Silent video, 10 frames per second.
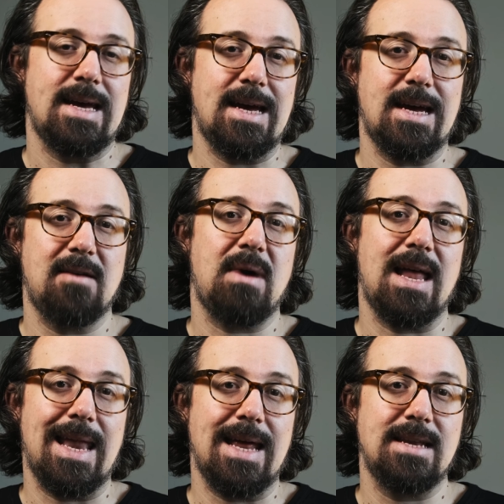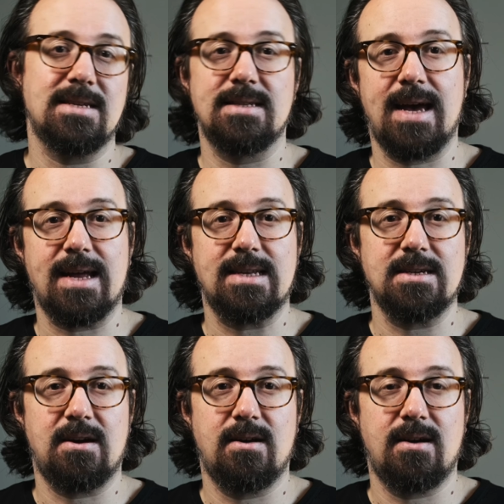a lens that
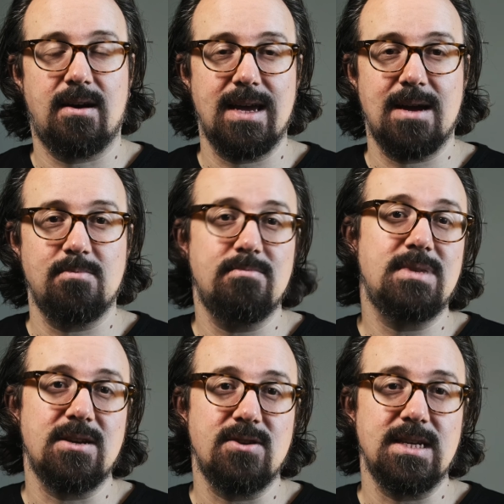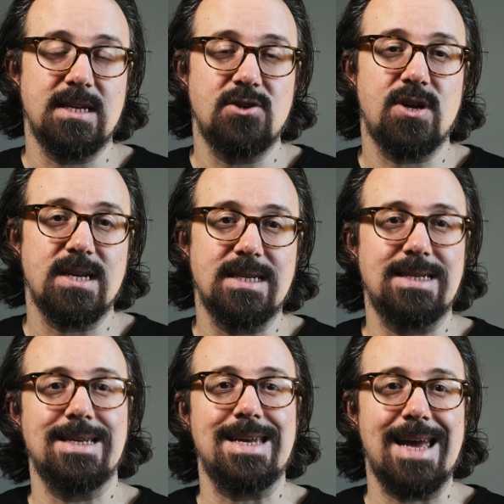I am seriously
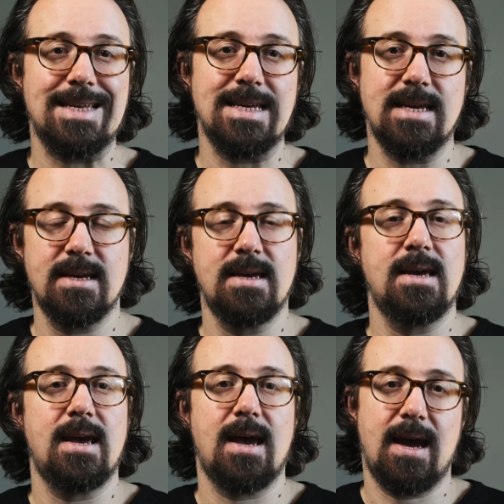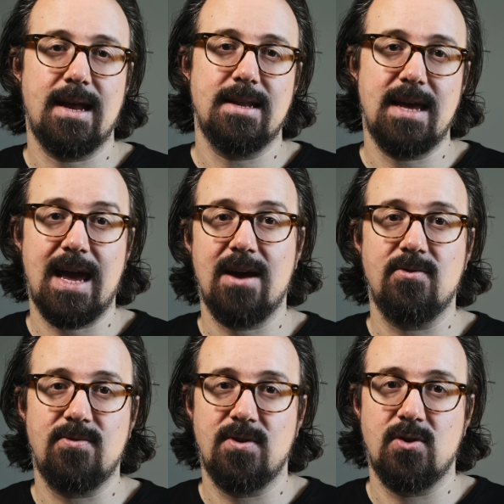interested in getting, and they have